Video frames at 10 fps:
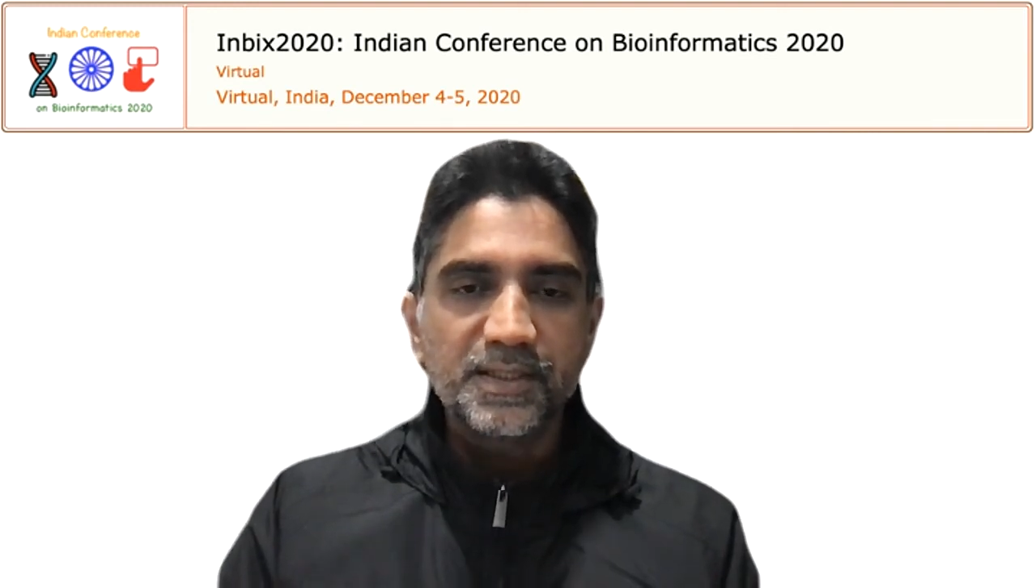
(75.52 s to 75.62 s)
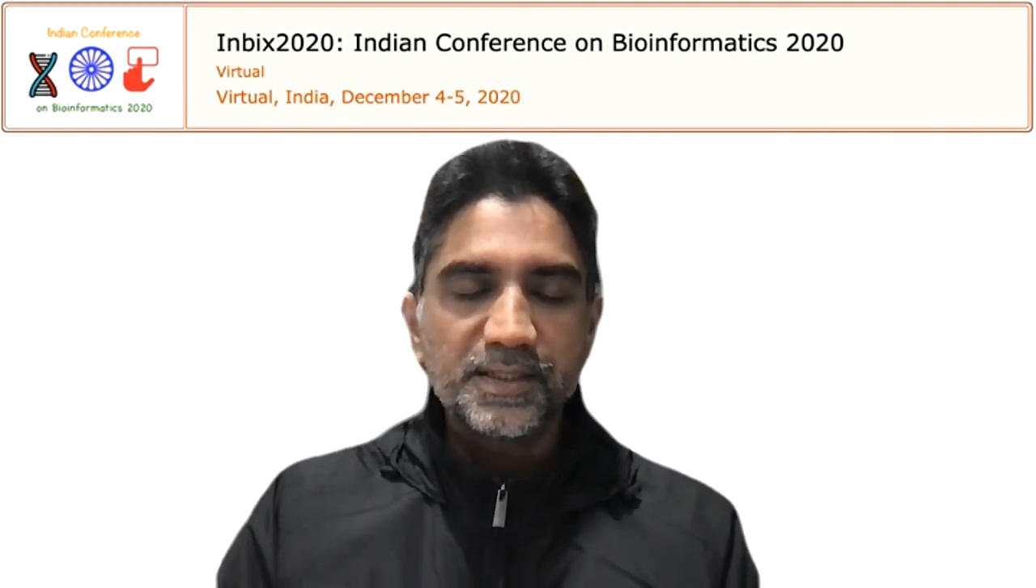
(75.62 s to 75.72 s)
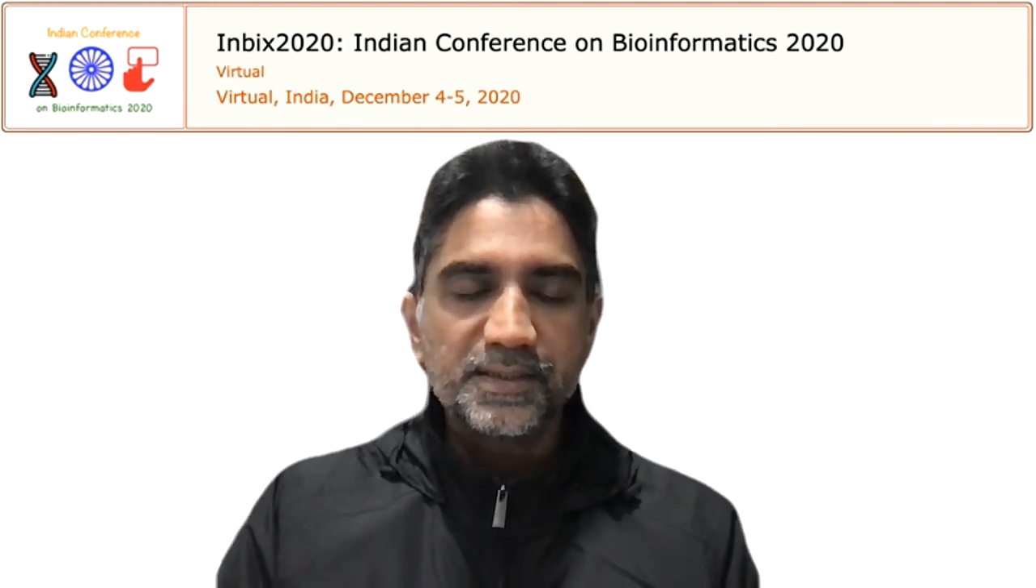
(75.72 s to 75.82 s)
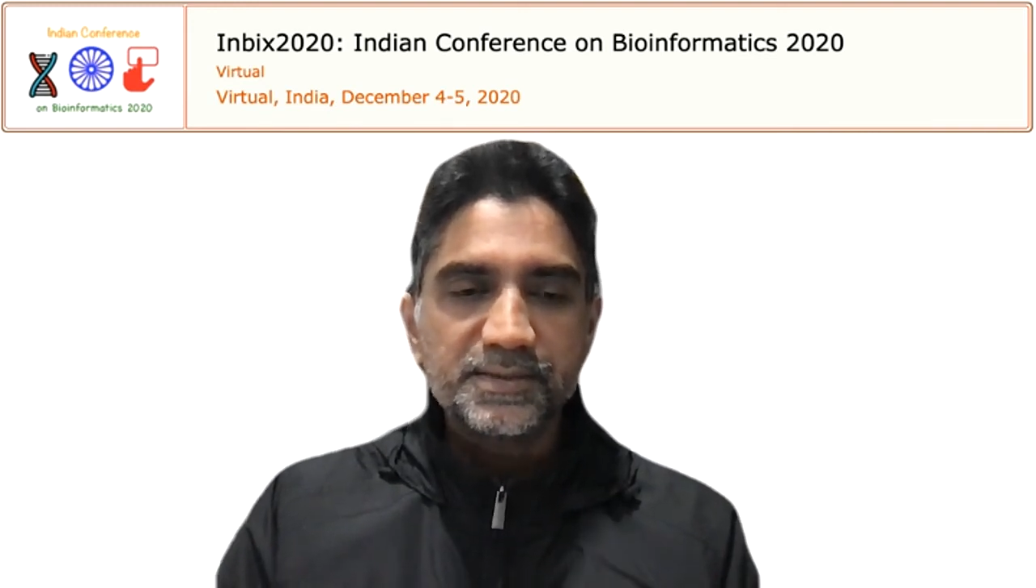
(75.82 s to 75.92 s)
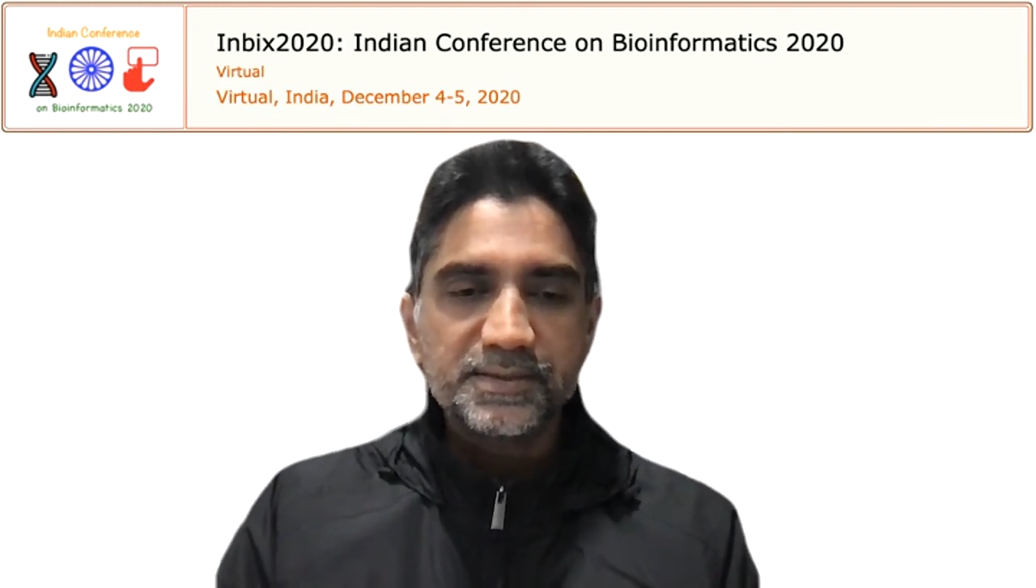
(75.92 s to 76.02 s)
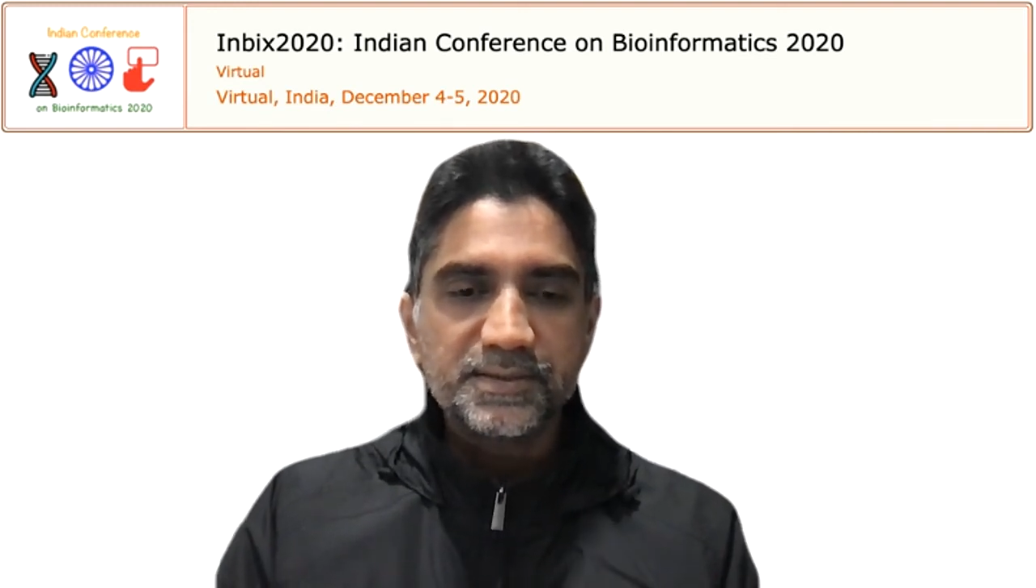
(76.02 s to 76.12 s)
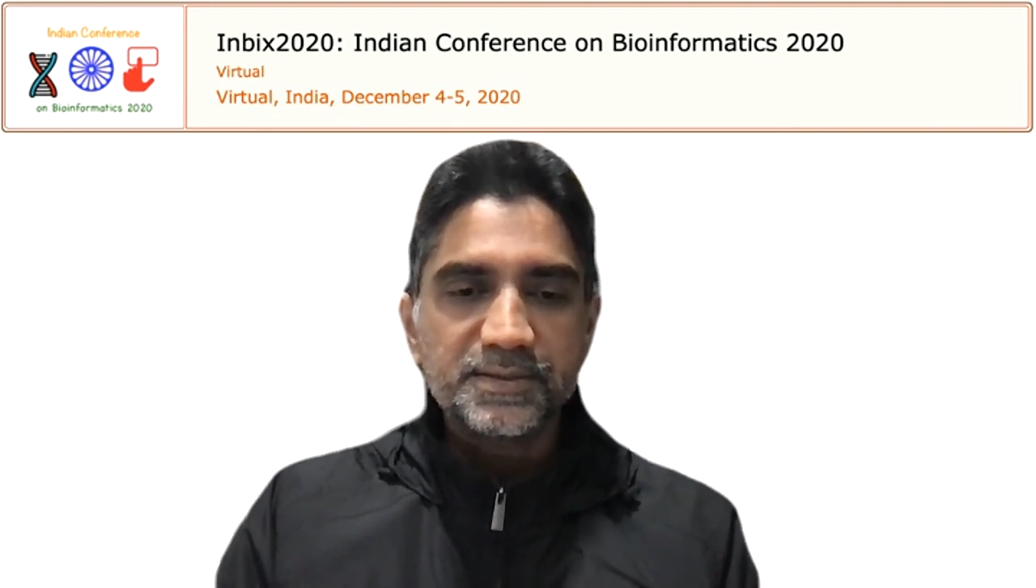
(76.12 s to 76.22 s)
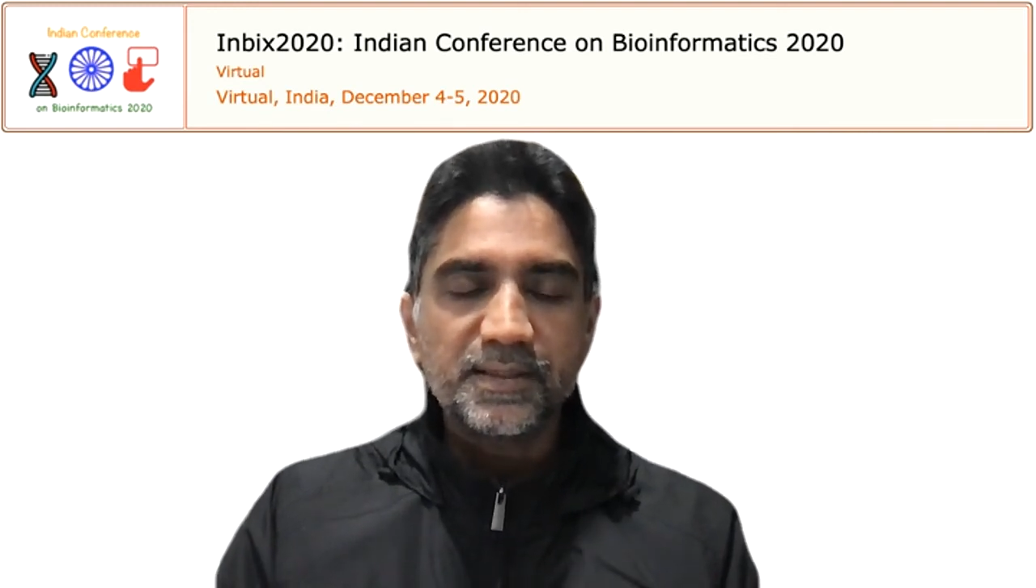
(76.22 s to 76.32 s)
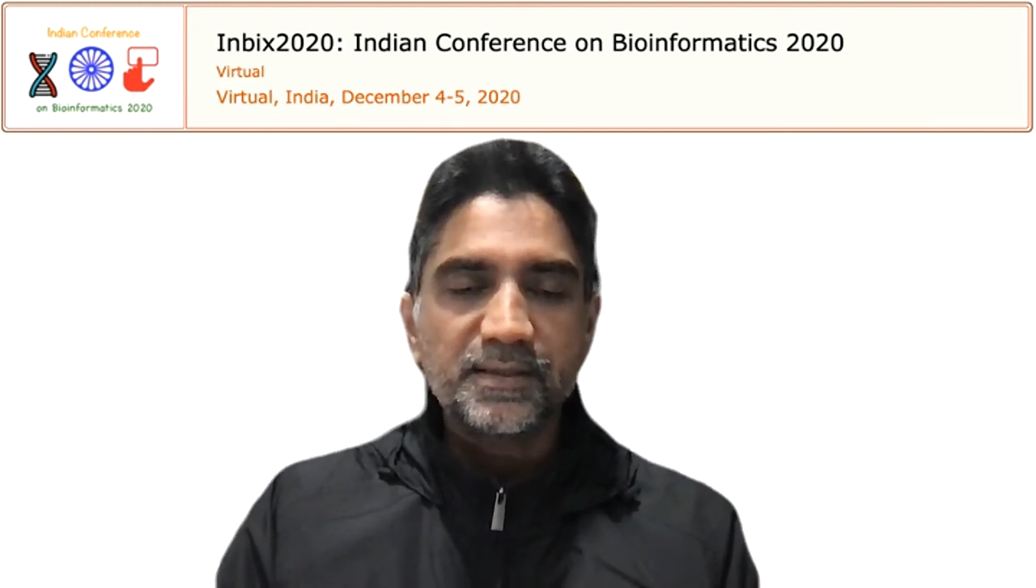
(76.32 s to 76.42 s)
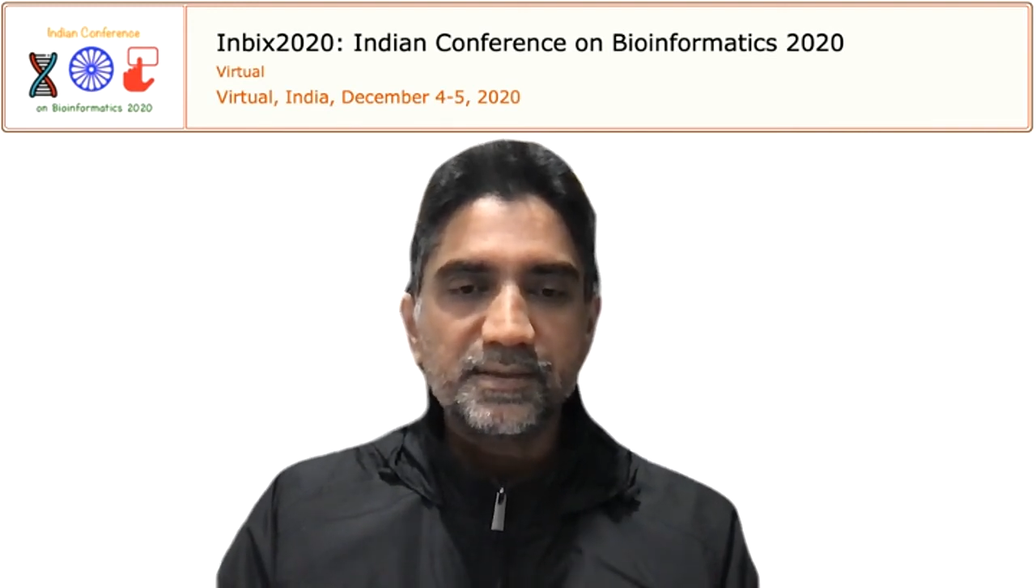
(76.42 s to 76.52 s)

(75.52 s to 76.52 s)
And this is their